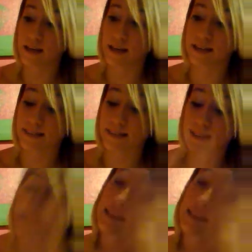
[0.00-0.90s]
it's
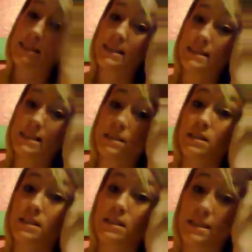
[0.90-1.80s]

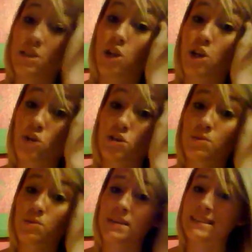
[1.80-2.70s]
the closest
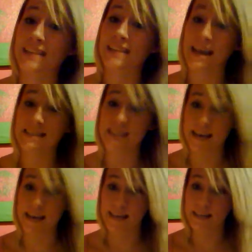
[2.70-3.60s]
one that's less
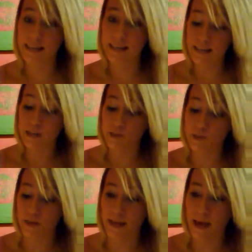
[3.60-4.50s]
than
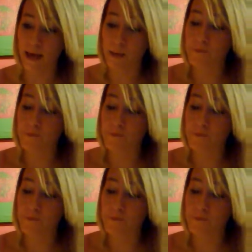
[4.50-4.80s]
28.